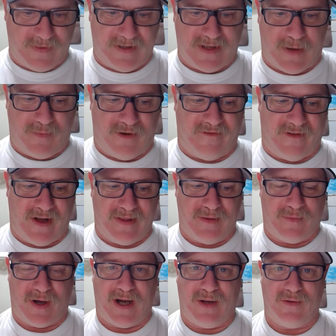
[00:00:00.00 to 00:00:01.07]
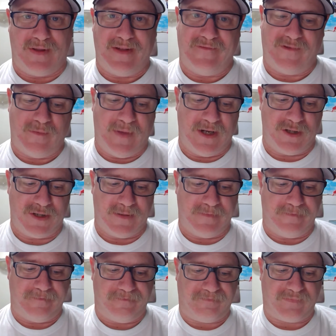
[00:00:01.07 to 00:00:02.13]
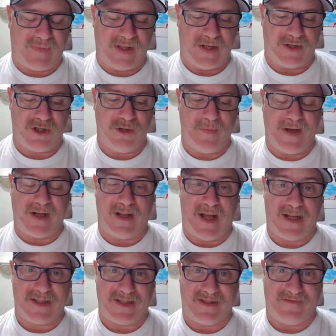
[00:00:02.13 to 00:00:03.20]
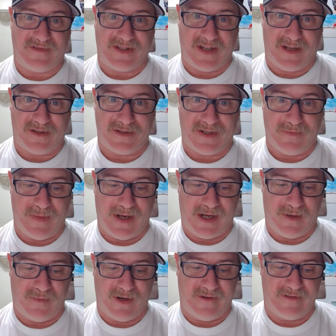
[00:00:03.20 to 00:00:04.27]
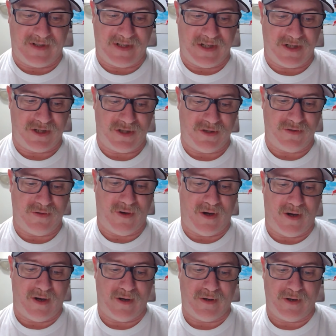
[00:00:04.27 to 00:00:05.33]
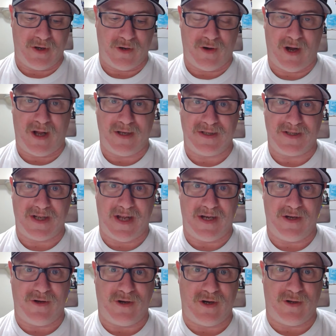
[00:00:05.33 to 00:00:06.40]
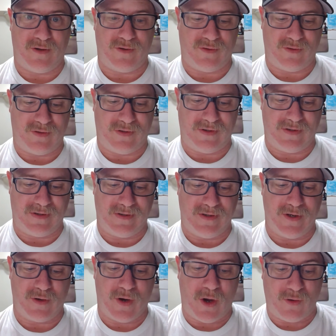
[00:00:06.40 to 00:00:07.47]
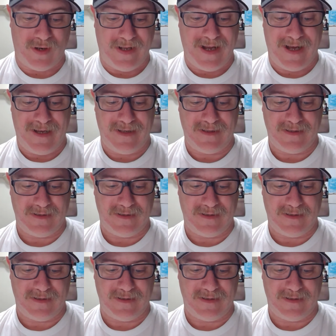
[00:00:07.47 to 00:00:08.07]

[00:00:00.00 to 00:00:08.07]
that provide the body with information. The two main classes of cells that make up nervous tissue are neurons and neuroglia.